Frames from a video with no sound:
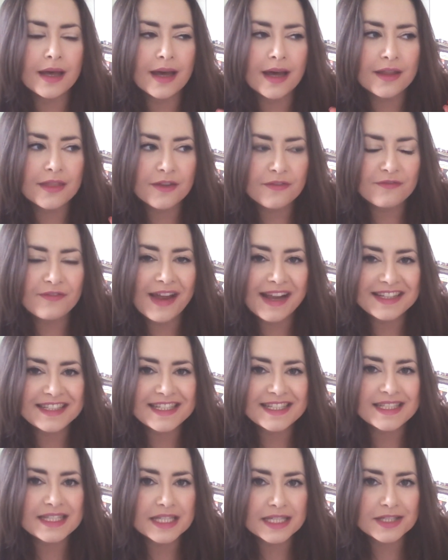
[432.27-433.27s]
And the fact
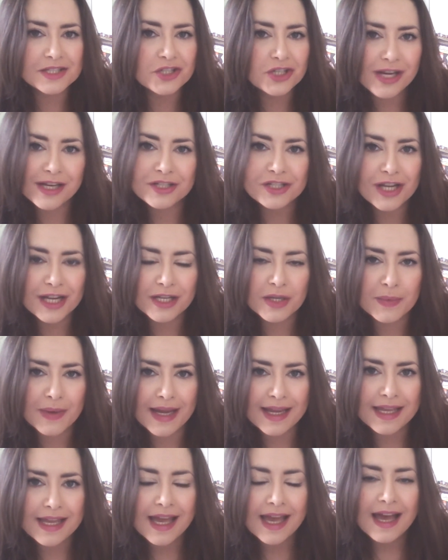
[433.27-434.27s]
is, things change
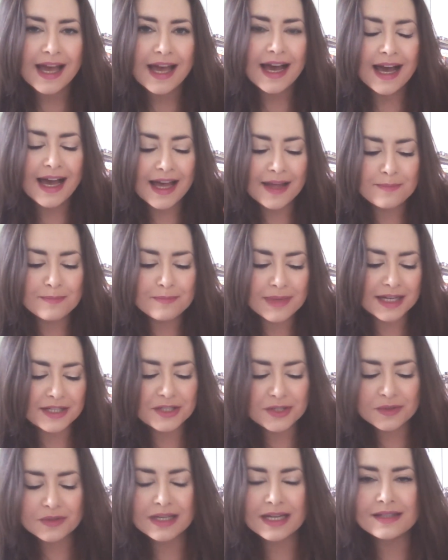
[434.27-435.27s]
anyway. My
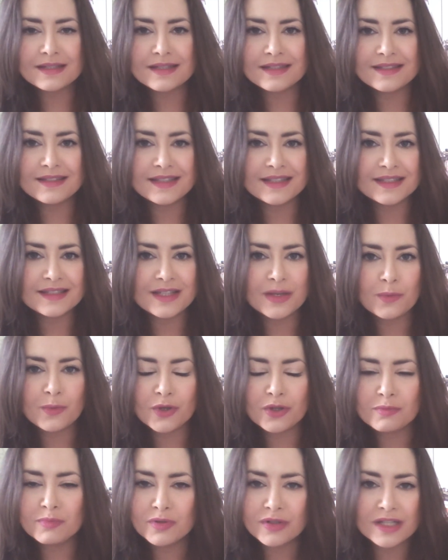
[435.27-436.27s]
2016
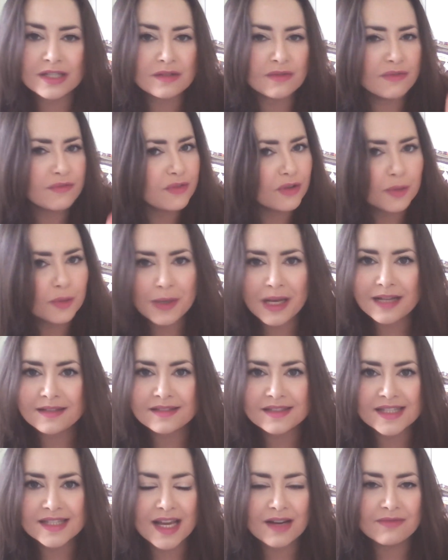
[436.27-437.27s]
workbook is full of
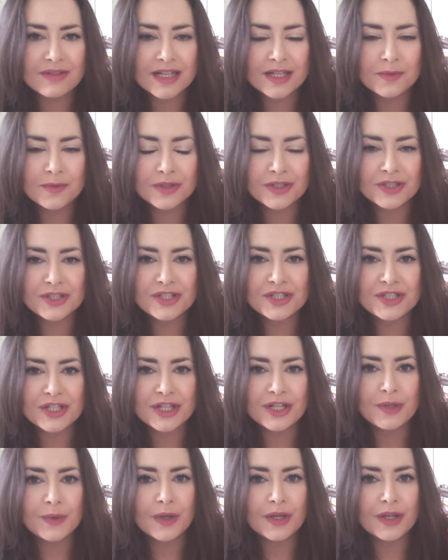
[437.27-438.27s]
plans that I really wanted to
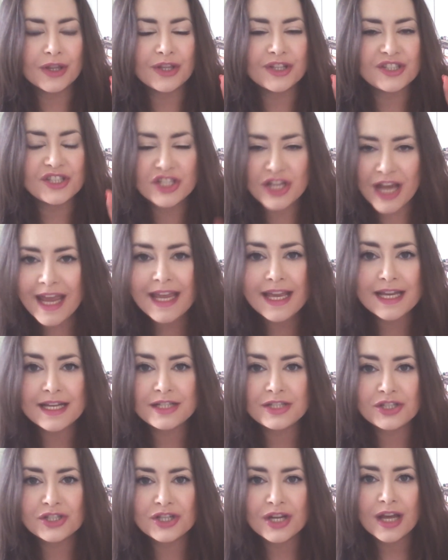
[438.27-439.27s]
do that
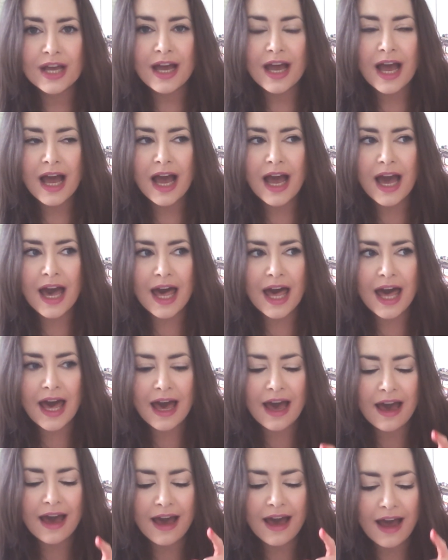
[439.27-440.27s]
changed,
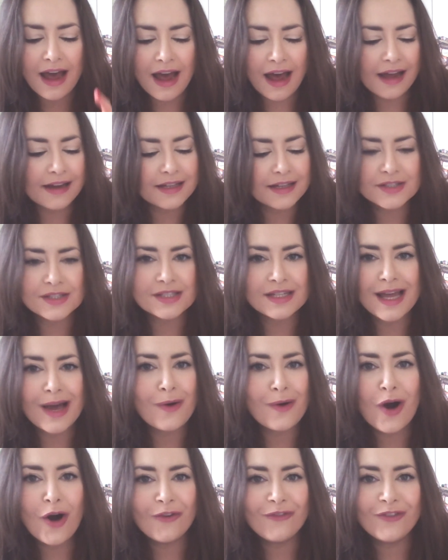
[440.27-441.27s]
and it's
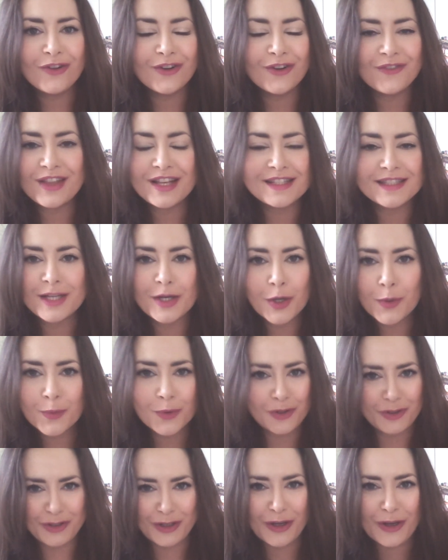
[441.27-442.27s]
now half full of things I don't
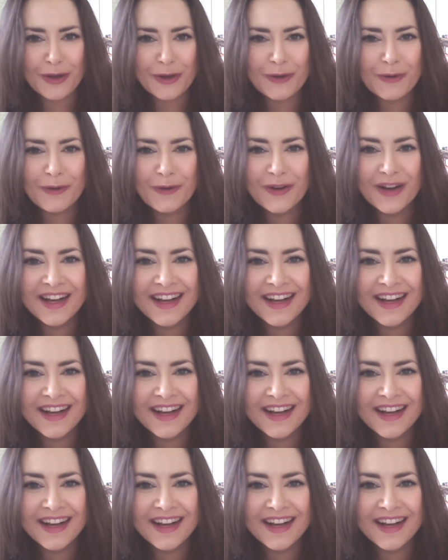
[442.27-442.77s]
want to do.